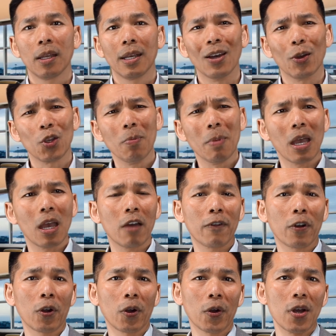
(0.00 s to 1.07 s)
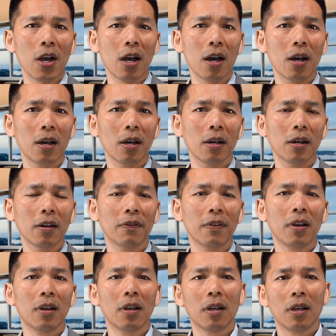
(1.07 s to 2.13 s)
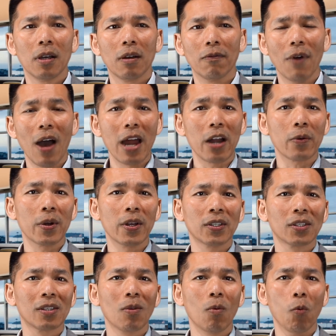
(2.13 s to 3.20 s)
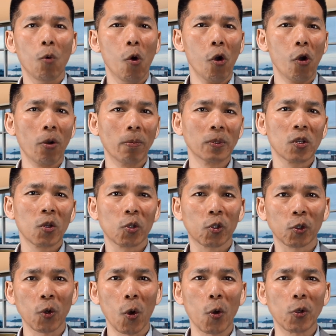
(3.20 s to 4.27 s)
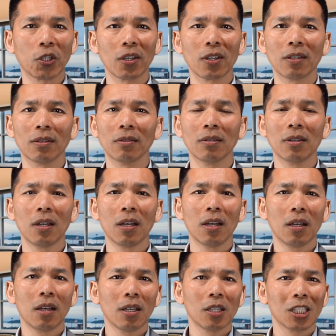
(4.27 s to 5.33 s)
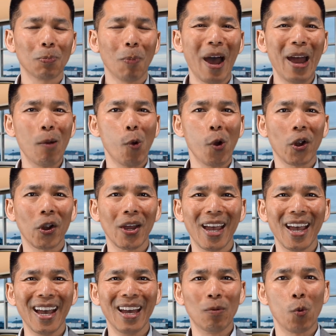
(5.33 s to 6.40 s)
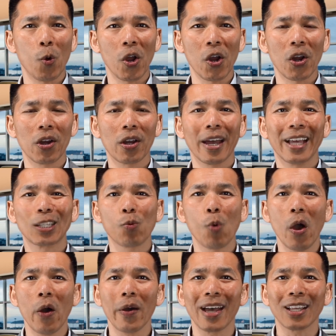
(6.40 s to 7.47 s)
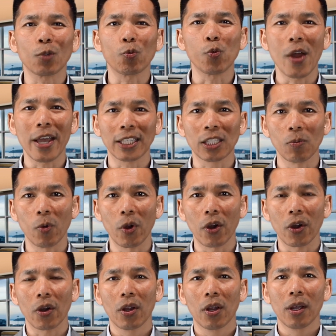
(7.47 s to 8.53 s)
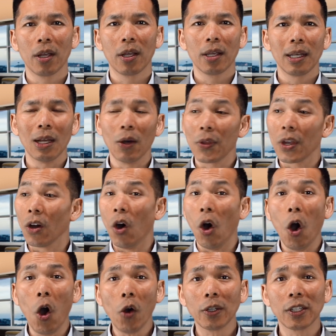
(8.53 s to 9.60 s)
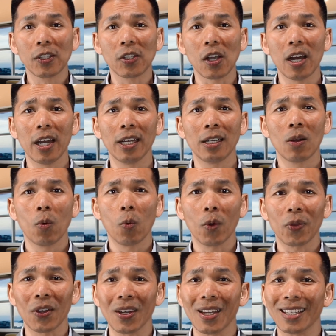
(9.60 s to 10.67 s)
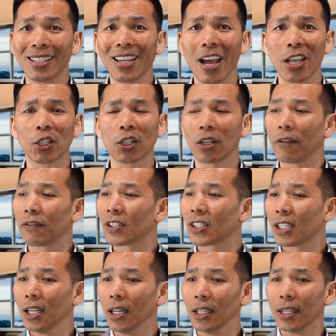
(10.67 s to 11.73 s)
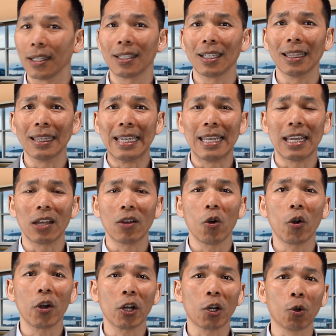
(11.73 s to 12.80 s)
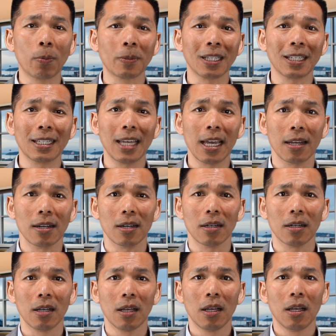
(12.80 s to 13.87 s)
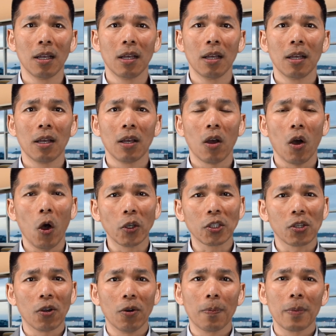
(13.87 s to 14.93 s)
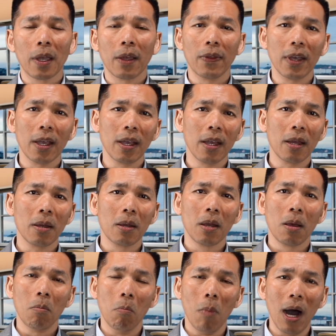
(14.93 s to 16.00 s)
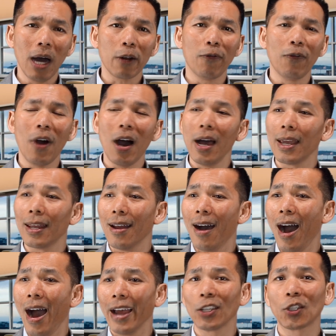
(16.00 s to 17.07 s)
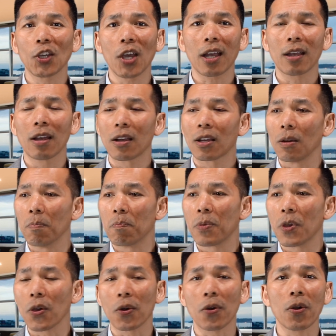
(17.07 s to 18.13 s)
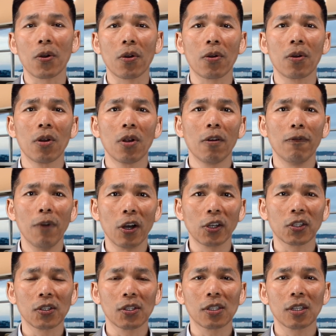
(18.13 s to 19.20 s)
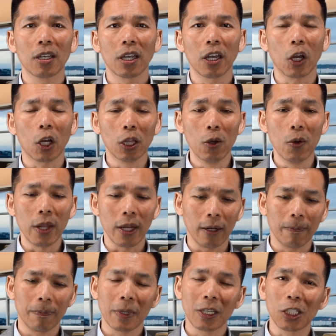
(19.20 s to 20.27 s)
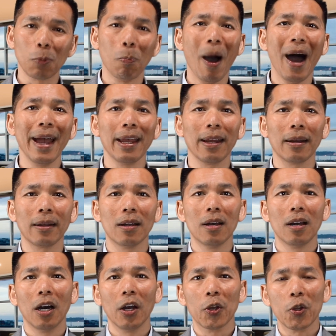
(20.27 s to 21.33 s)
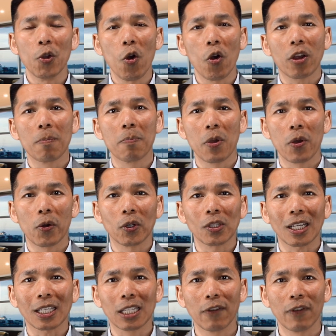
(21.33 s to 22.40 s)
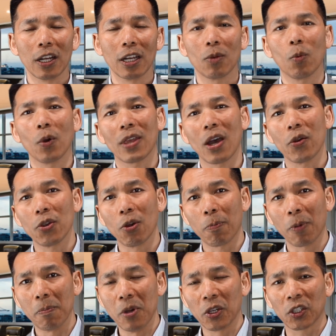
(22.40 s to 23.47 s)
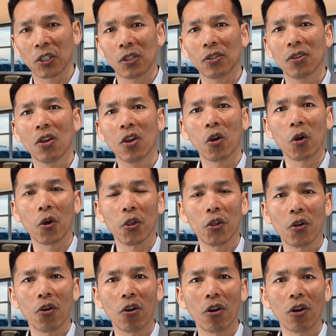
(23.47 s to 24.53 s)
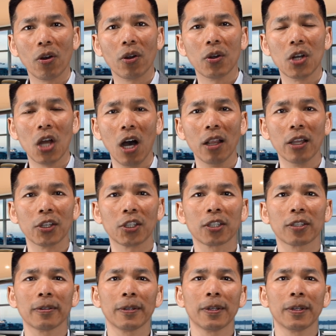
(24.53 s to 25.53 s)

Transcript: Now, you may have heard of virus, worms, Trojan, spyware, adware, as well as ransomware. Now, they are all designed with the intention of stealing, deleting, or encrypting data. Also, they modify and hijack computer functions including spying on your computer's activity without your permissions or your uh, knowledge.